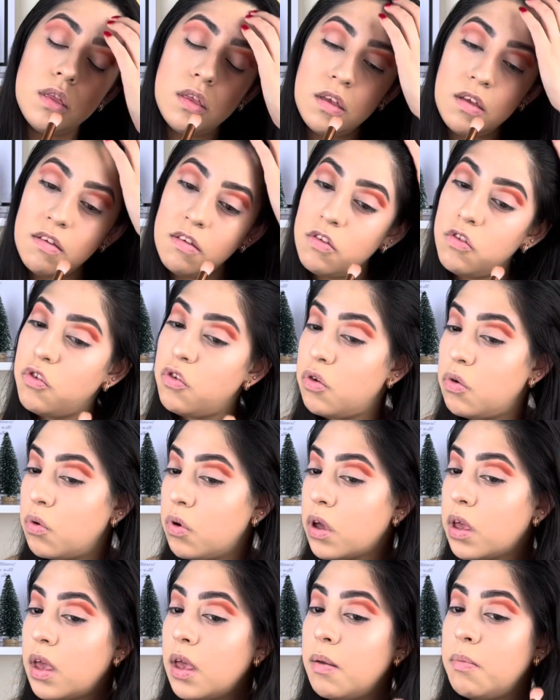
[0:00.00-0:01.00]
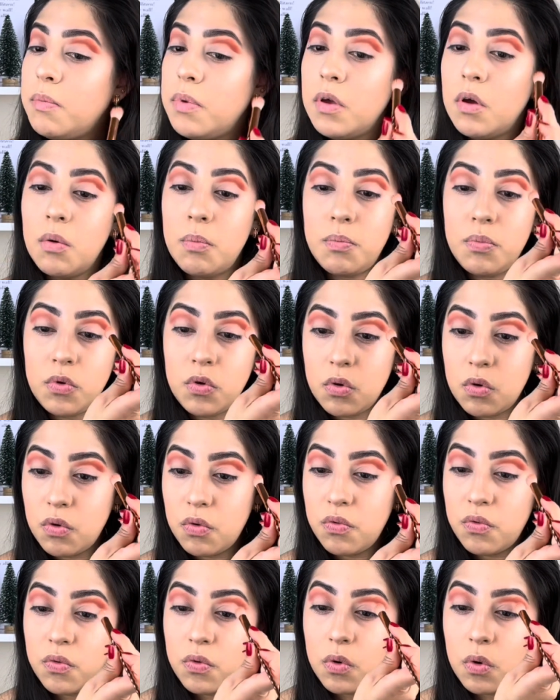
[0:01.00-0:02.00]
These two can be a
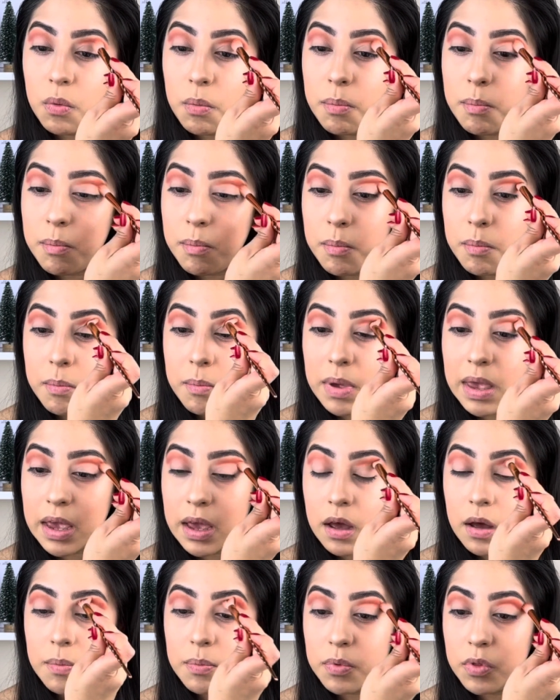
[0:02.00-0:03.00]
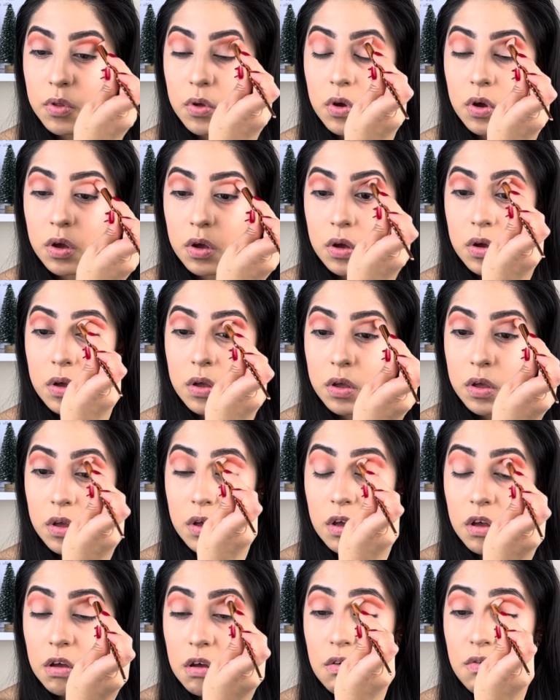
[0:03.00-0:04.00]
beautiful makeup look
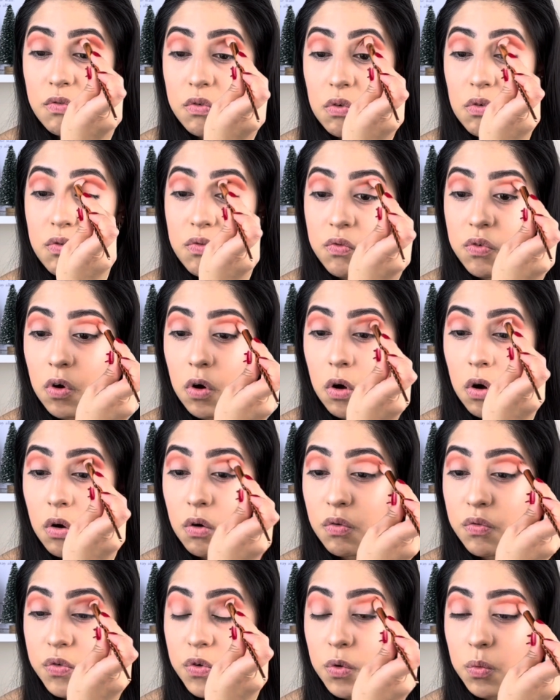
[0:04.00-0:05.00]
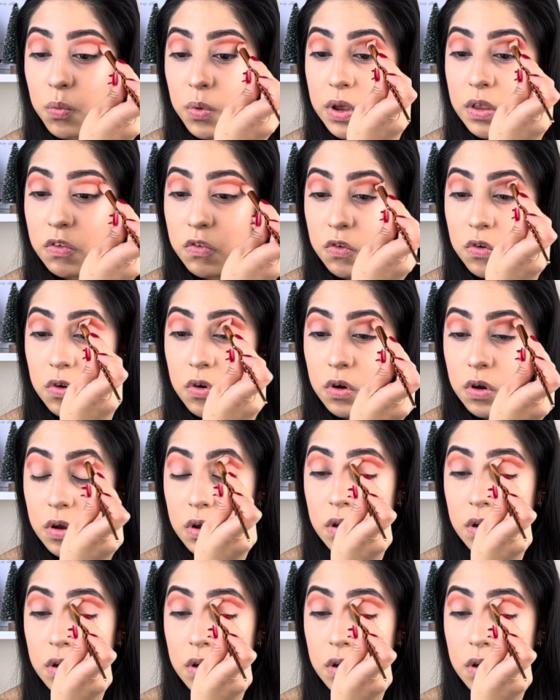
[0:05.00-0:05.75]
for fall or for winter.